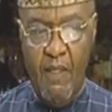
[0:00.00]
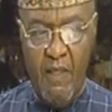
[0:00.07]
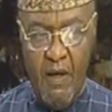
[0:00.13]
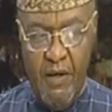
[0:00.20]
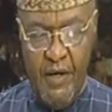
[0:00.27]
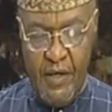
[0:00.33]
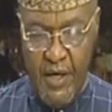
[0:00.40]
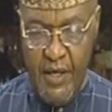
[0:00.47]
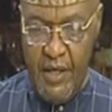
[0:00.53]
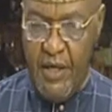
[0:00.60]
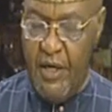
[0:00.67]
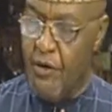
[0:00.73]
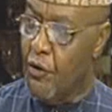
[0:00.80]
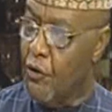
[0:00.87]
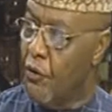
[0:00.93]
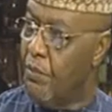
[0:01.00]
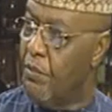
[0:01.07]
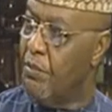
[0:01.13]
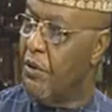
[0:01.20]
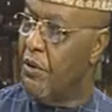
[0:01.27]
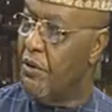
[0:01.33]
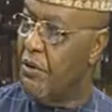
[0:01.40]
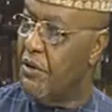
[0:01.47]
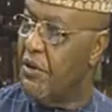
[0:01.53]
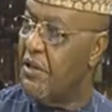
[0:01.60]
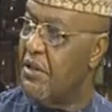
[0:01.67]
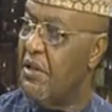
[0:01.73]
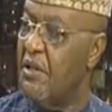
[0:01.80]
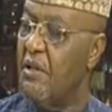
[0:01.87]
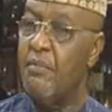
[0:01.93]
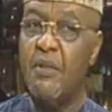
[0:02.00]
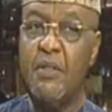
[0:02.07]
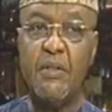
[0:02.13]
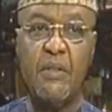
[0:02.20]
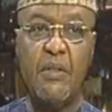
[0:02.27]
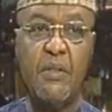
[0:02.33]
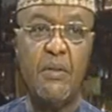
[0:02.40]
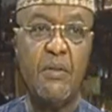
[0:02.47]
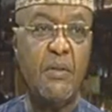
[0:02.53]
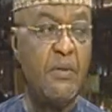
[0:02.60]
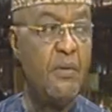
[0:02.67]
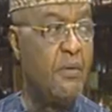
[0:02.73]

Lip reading: a renegade group produced a Senate president.